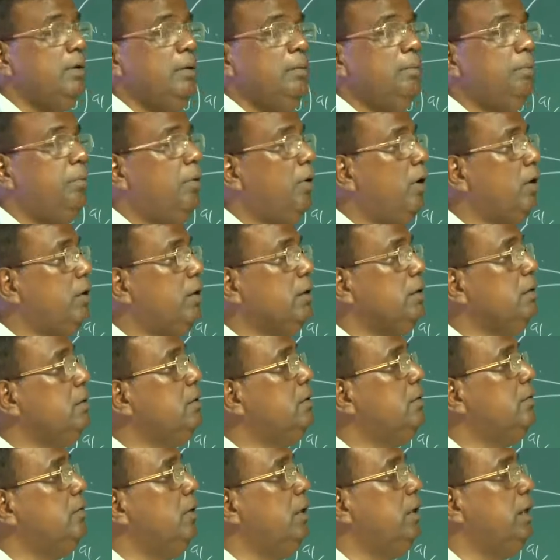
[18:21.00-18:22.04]

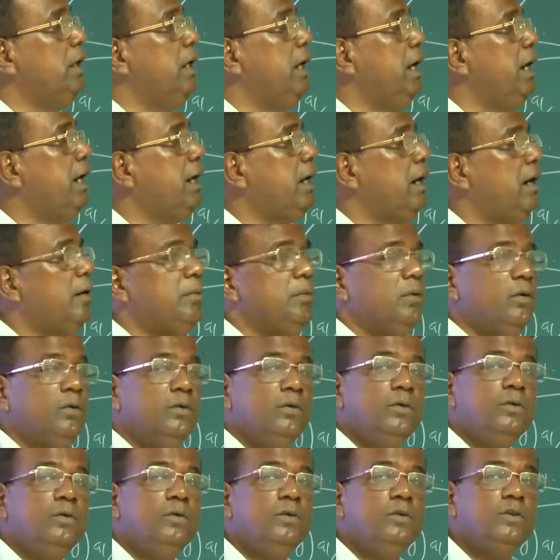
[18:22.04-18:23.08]
important when the aircraft
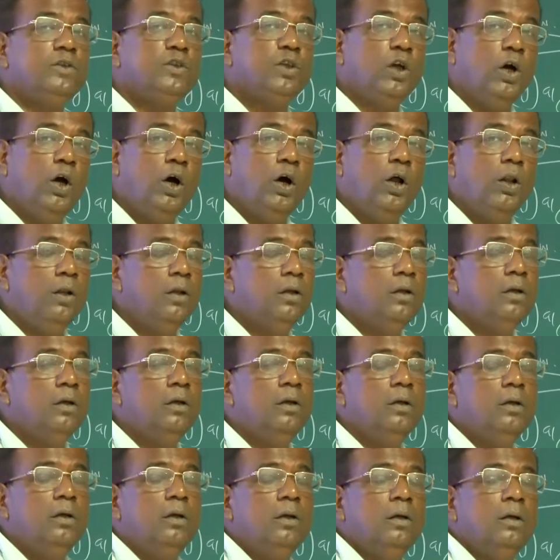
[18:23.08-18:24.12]
goes into stall
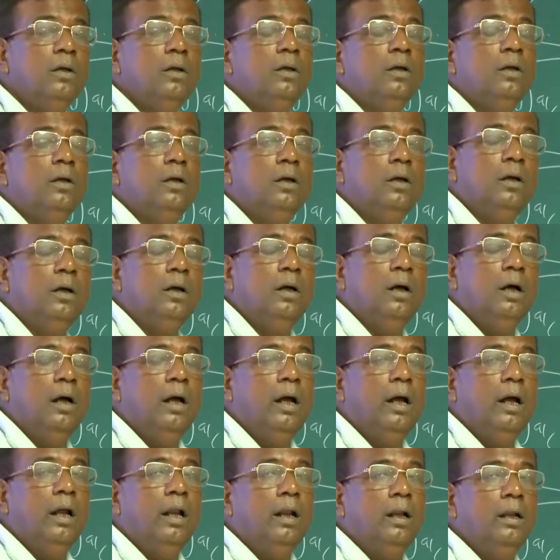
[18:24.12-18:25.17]

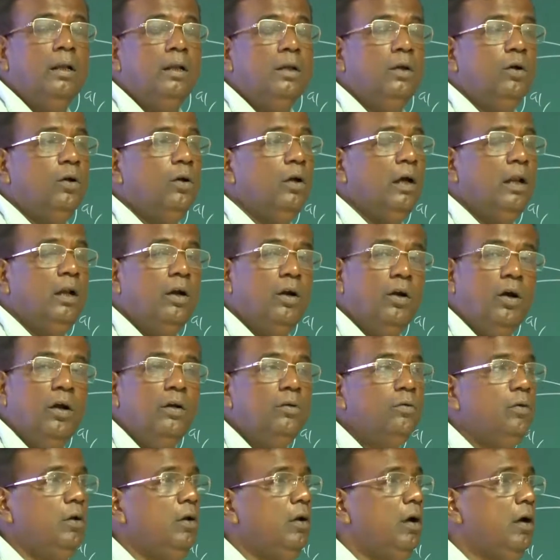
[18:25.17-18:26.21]
and your
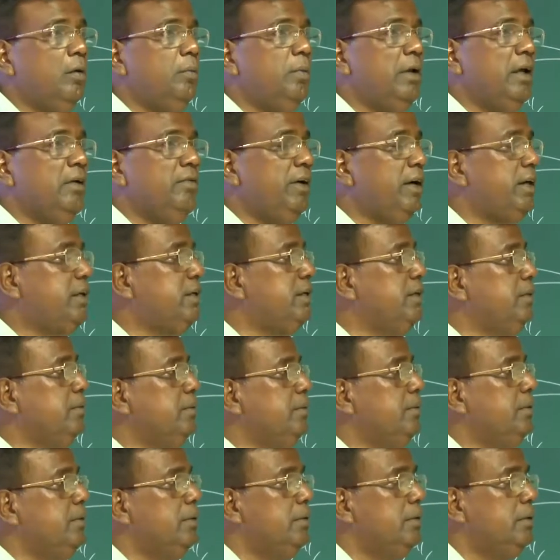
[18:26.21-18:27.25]
aileron will not be effective,
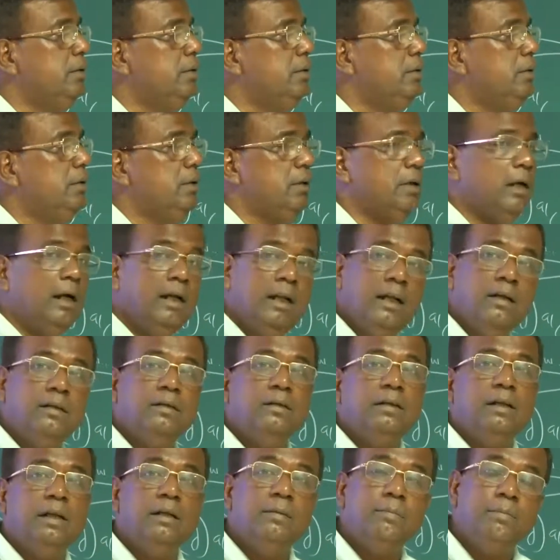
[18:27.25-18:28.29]
rudder
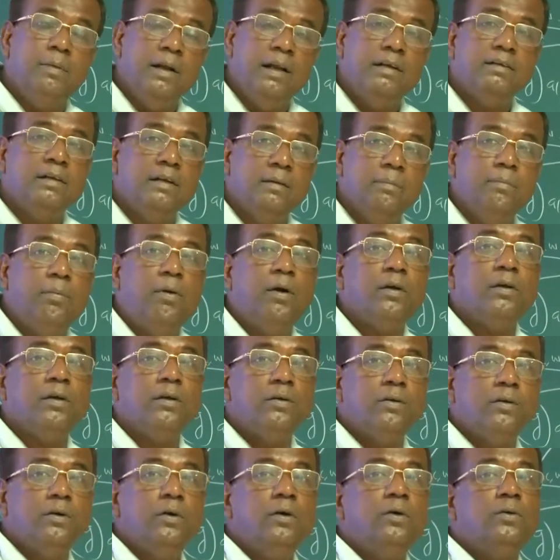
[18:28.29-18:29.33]
then plays an
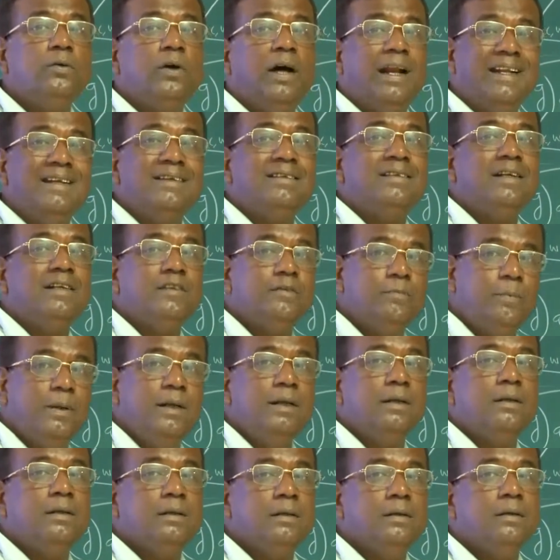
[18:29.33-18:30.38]
important role to arrest the spin.